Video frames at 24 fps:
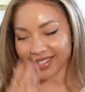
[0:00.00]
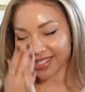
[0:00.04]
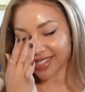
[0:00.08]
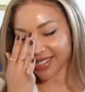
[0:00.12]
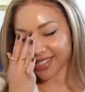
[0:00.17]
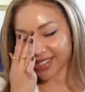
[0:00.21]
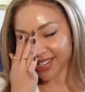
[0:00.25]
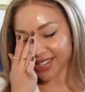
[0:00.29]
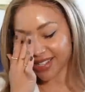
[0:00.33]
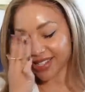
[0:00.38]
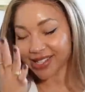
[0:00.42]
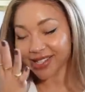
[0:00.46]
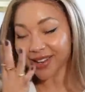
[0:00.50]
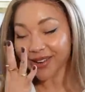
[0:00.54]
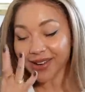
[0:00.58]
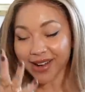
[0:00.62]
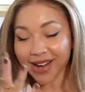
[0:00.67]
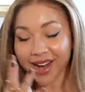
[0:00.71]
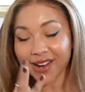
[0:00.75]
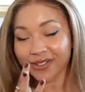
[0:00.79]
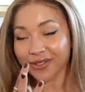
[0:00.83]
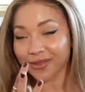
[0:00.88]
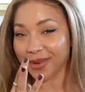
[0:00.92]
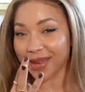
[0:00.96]
is it's so
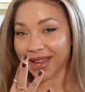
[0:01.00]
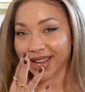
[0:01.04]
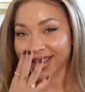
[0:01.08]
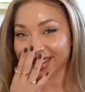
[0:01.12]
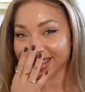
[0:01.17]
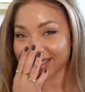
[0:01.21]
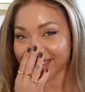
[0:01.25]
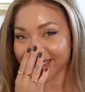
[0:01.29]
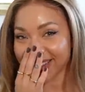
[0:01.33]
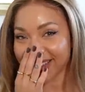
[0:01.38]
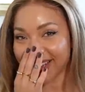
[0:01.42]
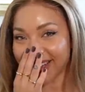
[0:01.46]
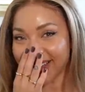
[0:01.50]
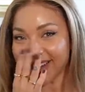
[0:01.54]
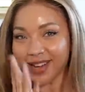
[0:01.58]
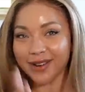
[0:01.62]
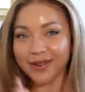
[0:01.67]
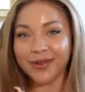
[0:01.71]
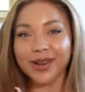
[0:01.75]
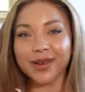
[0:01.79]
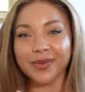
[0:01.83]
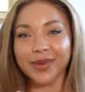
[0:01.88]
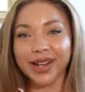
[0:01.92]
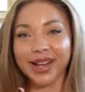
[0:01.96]
hard for me because I don't
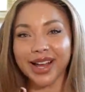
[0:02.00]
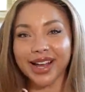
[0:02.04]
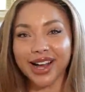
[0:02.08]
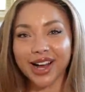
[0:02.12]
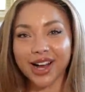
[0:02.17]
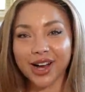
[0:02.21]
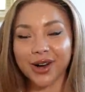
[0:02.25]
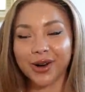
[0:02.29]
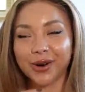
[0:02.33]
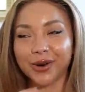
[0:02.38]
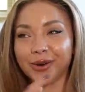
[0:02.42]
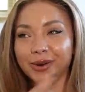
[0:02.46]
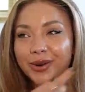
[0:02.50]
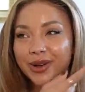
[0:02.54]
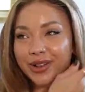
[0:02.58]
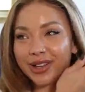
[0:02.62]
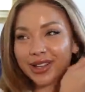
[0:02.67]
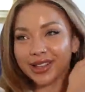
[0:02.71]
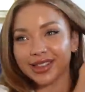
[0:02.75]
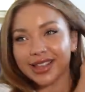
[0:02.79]
want to be like oh